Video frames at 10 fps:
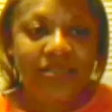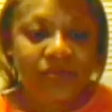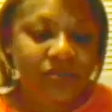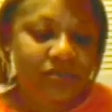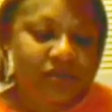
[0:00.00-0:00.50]

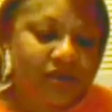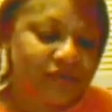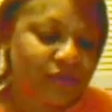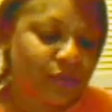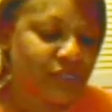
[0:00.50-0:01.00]
this
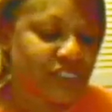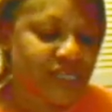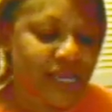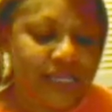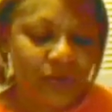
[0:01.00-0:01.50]
stars, of
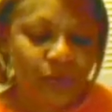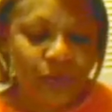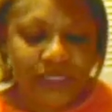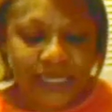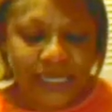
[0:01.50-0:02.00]
course, Shailene
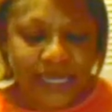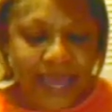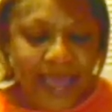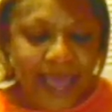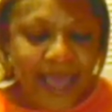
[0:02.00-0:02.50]
Woodley
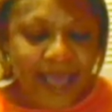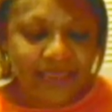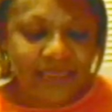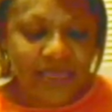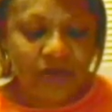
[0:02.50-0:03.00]

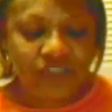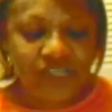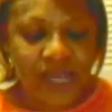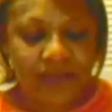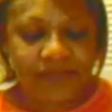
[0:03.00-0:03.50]
and Theo
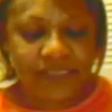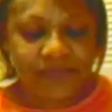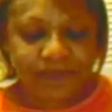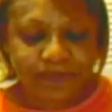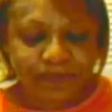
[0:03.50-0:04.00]

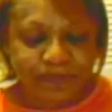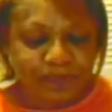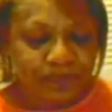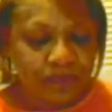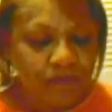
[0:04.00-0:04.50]
James.
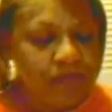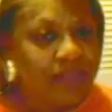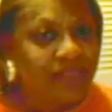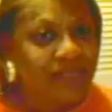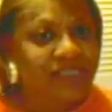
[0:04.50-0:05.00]

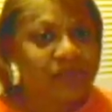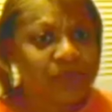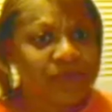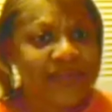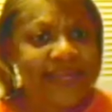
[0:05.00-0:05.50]
This
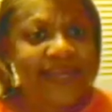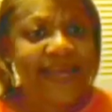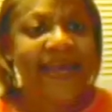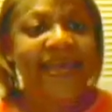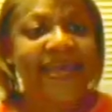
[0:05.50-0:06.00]
movie
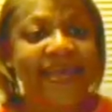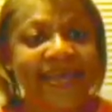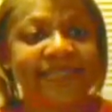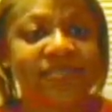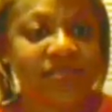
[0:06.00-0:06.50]

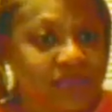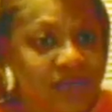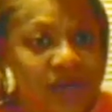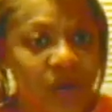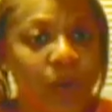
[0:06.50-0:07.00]
is,
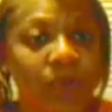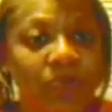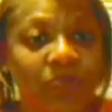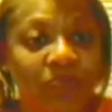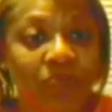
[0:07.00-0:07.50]
you
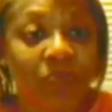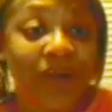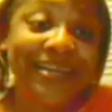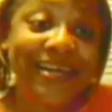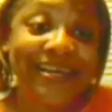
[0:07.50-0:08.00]
know,
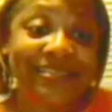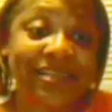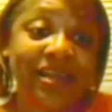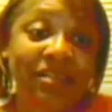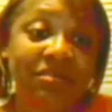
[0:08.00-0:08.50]
what it is,
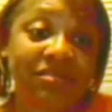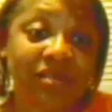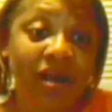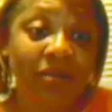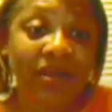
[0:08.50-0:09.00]
another
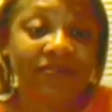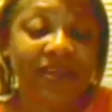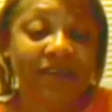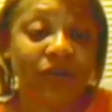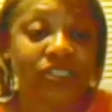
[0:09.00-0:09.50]
installment of
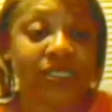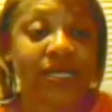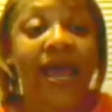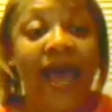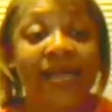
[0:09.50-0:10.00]
Divergent.
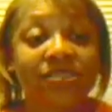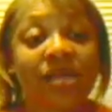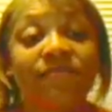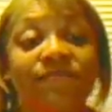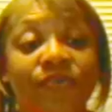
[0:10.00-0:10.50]
I saw the